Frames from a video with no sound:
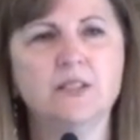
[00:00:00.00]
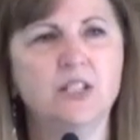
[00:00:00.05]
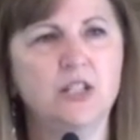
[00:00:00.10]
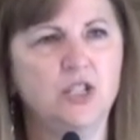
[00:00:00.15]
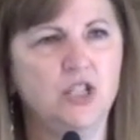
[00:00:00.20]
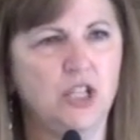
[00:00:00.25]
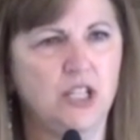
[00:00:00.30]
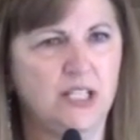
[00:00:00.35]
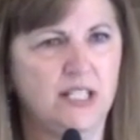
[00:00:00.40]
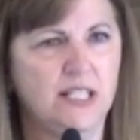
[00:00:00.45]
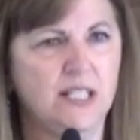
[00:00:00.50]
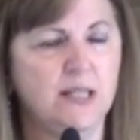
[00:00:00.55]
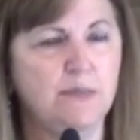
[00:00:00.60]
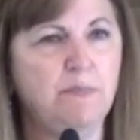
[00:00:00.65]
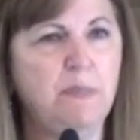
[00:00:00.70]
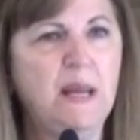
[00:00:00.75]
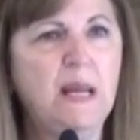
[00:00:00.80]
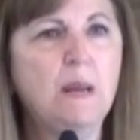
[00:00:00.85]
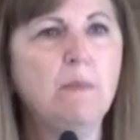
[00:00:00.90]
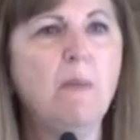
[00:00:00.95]
to just
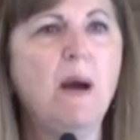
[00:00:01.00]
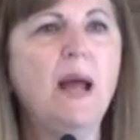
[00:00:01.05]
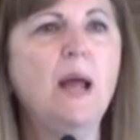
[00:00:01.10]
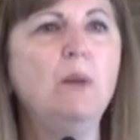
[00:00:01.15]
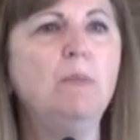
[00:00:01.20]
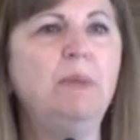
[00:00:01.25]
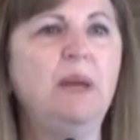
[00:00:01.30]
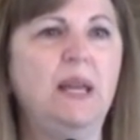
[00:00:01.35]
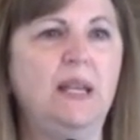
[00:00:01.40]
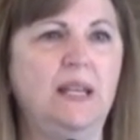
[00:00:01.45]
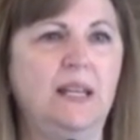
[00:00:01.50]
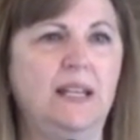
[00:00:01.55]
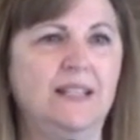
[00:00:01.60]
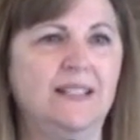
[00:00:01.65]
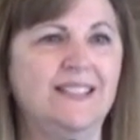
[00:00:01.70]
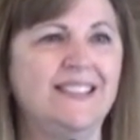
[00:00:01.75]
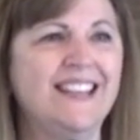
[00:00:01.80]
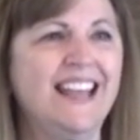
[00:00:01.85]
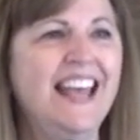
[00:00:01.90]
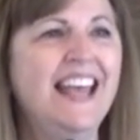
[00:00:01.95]
speak my
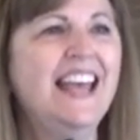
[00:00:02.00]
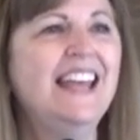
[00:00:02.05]
opinions.